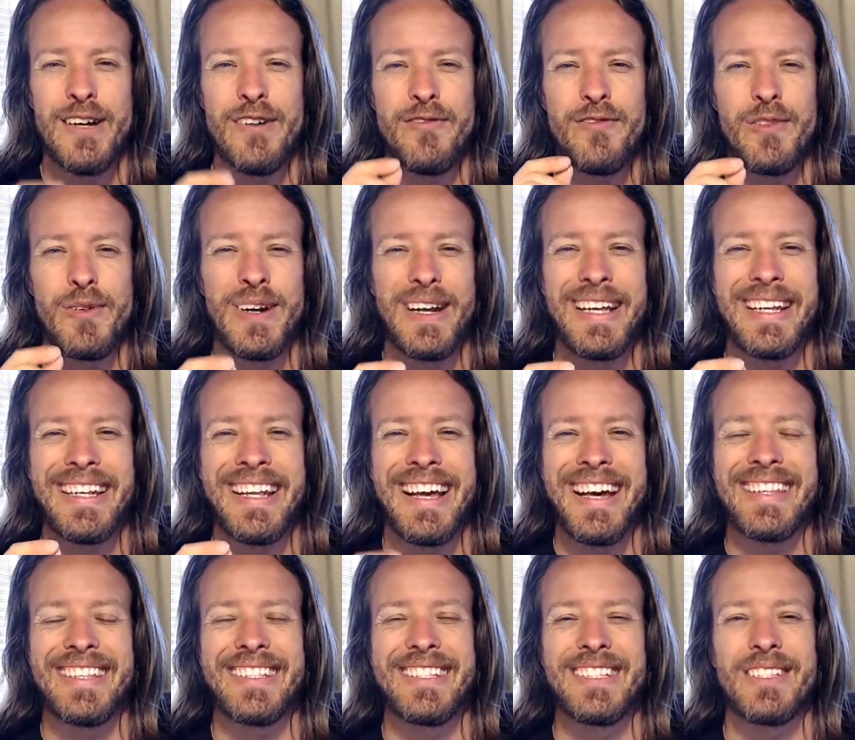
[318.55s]
For right
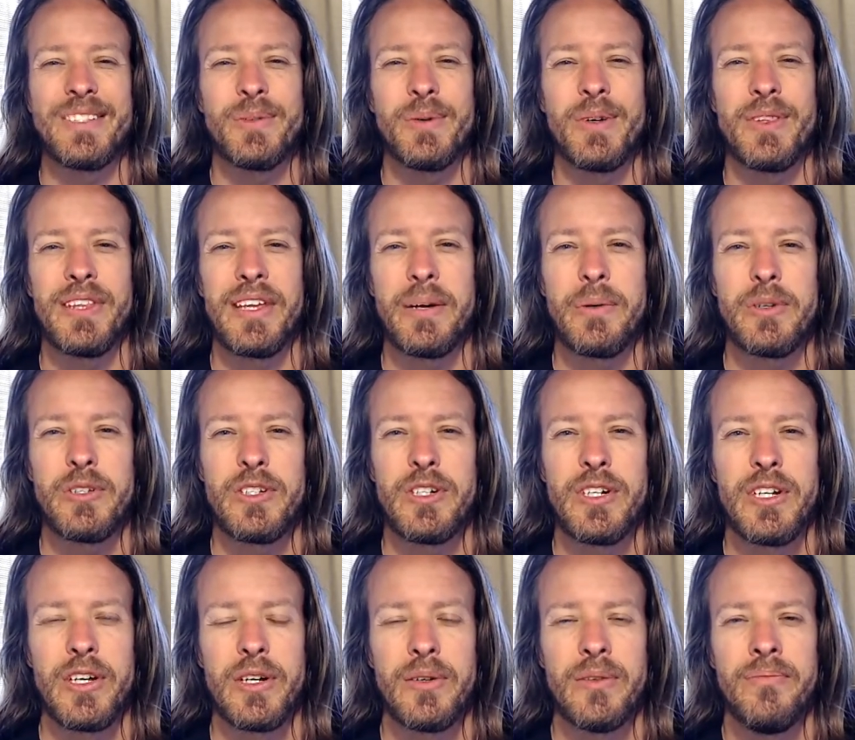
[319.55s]
now, this is the one thing I want you
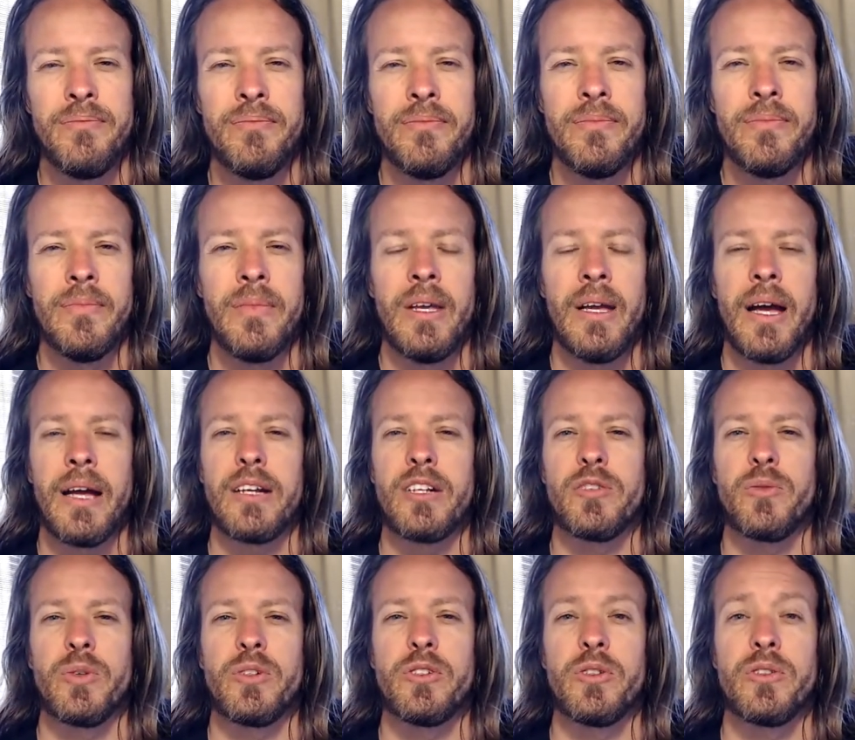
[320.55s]
to know. I
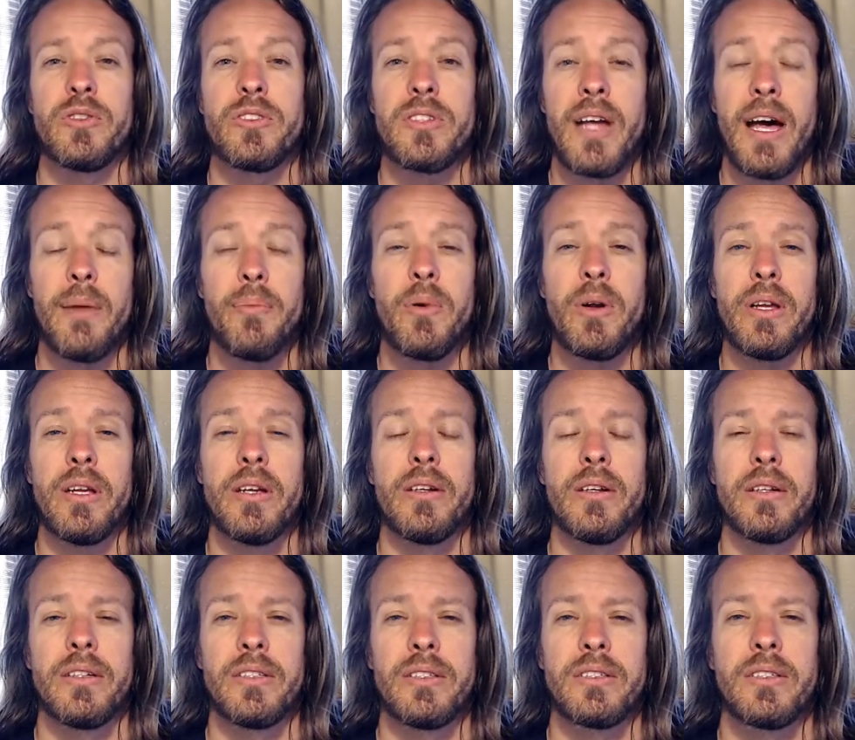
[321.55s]
just want you to stop right here
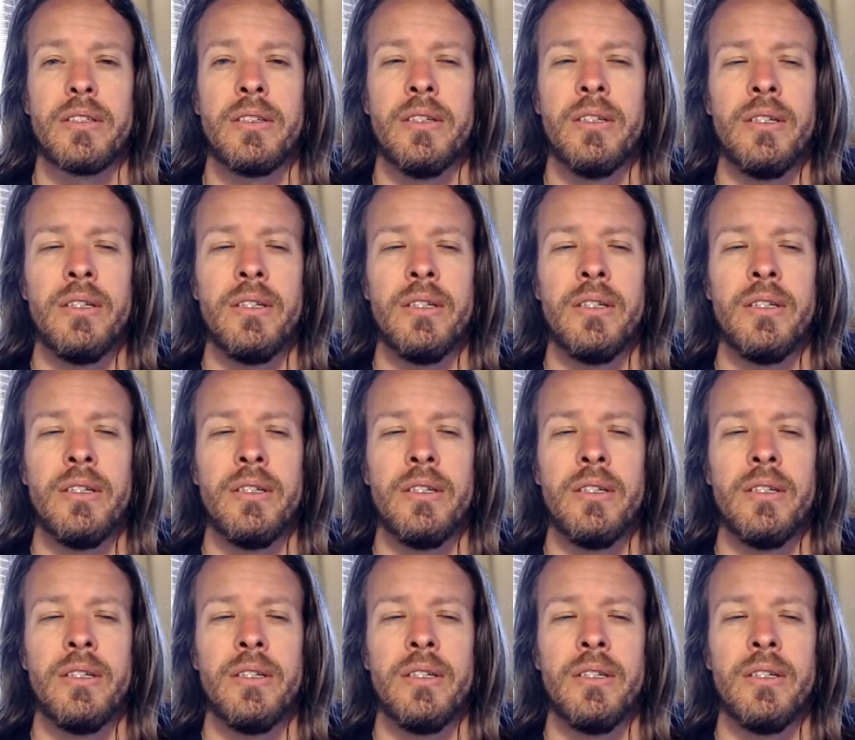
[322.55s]
and just